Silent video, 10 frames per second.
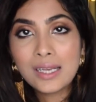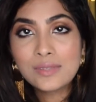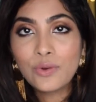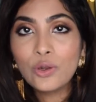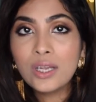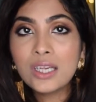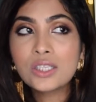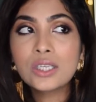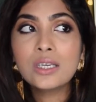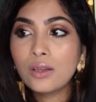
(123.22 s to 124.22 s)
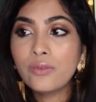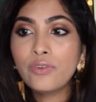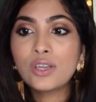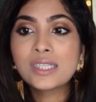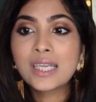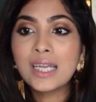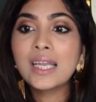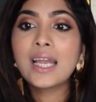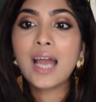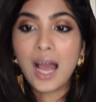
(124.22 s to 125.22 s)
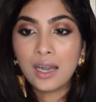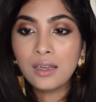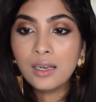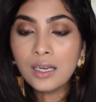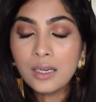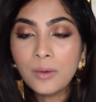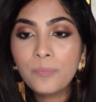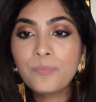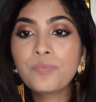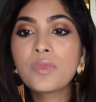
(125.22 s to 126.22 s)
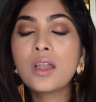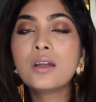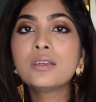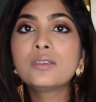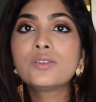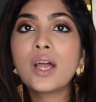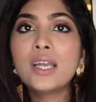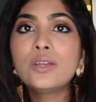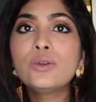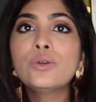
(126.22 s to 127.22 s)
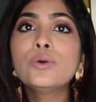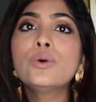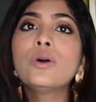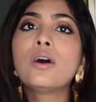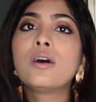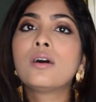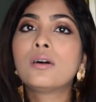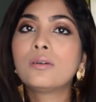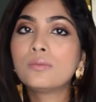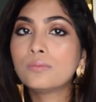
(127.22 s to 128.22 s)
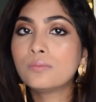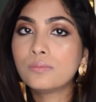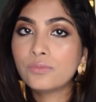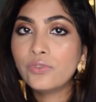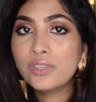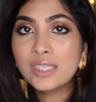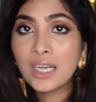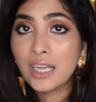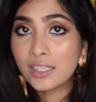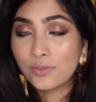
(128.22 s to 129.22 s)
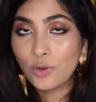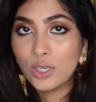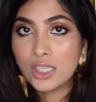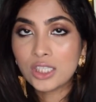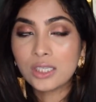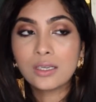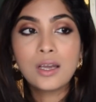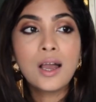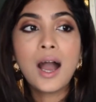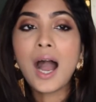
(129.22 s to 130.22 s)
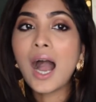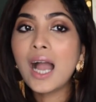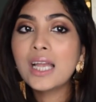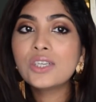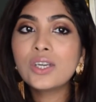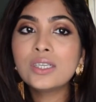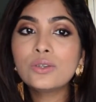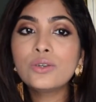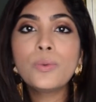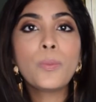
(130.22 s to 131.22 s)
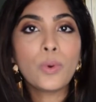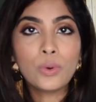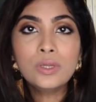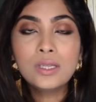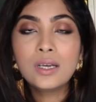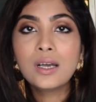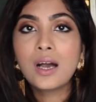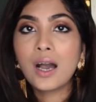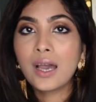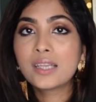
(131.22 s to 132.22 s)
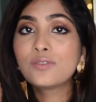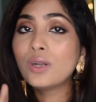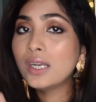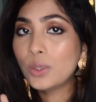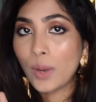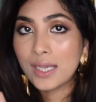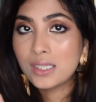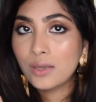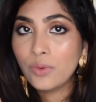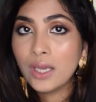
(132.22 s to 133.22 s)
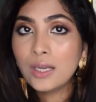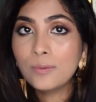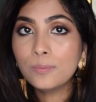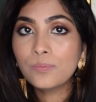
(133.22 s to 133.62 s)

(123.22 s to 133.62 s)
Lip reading: exfoliation. If your skin can handle it, try to do physical exfoliation. I tend to do both. I exfoliate twice a week